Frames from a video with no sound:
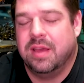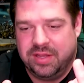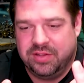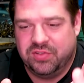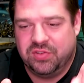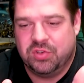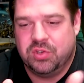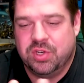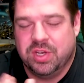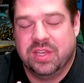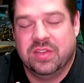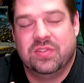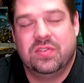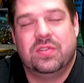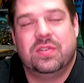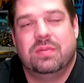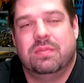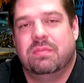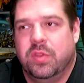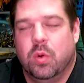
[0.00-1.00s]
It's
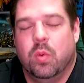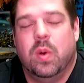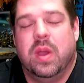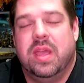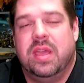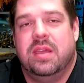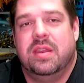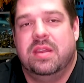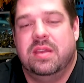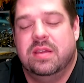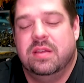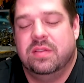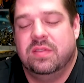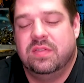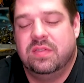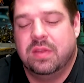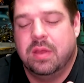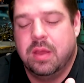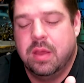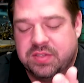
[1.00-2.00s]
just the way it
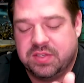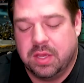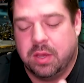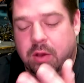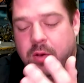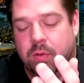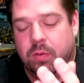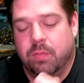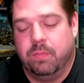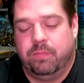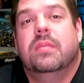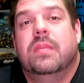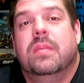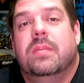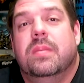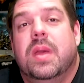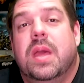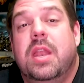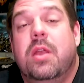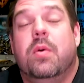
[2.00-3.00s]
is. So,
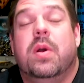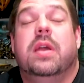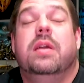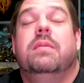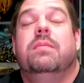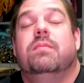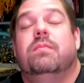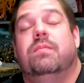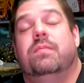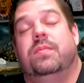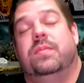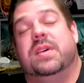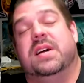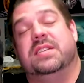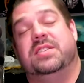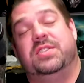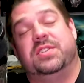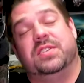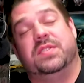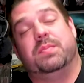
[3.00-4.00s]
anyway,
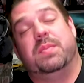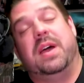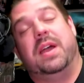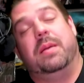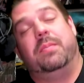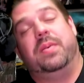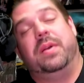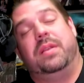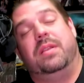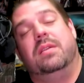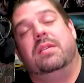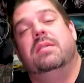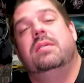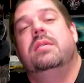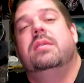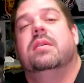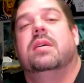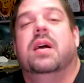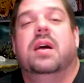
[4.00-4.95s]
that's just my opinion.